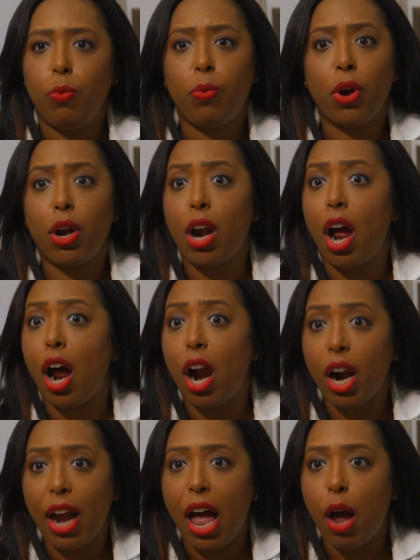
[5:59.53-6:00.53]
Where
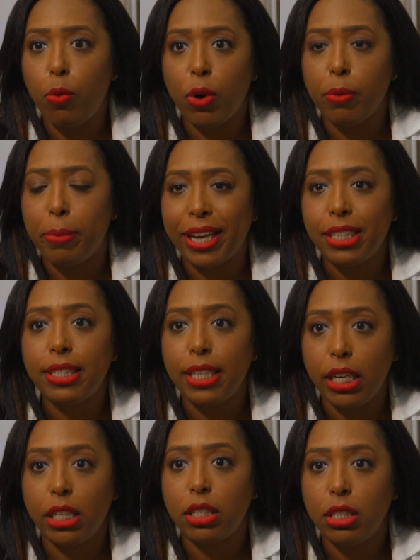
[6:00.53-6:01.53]
are our
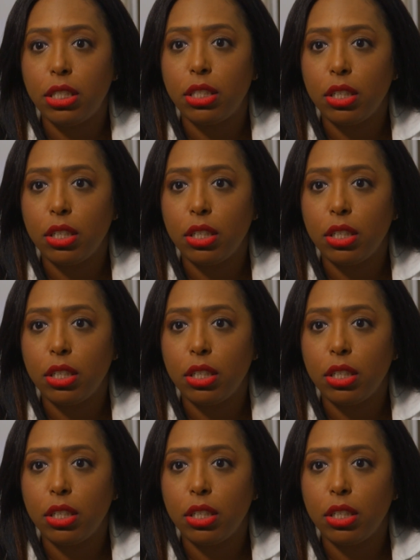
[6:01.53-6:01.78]
vaccines?